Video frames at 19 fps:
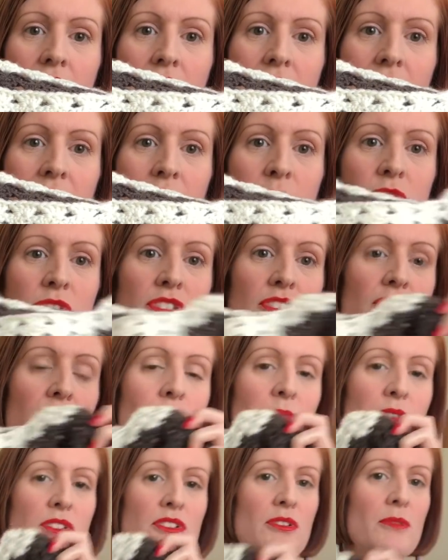It was
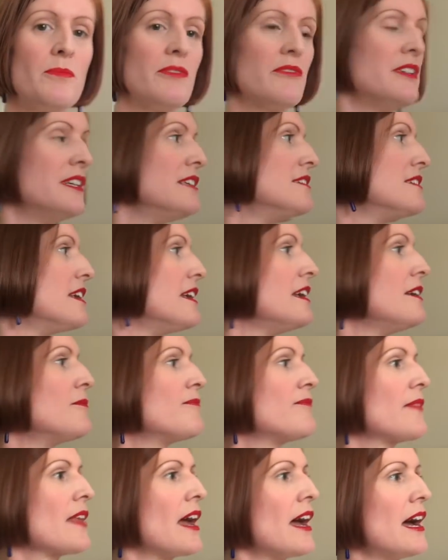super, super easy,
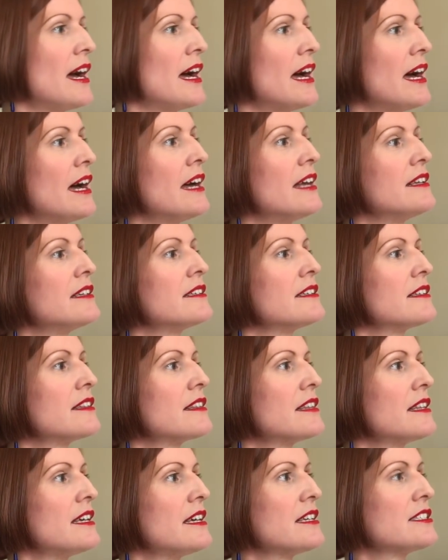and
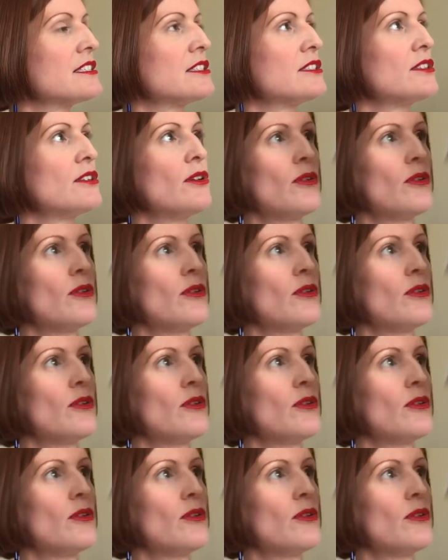this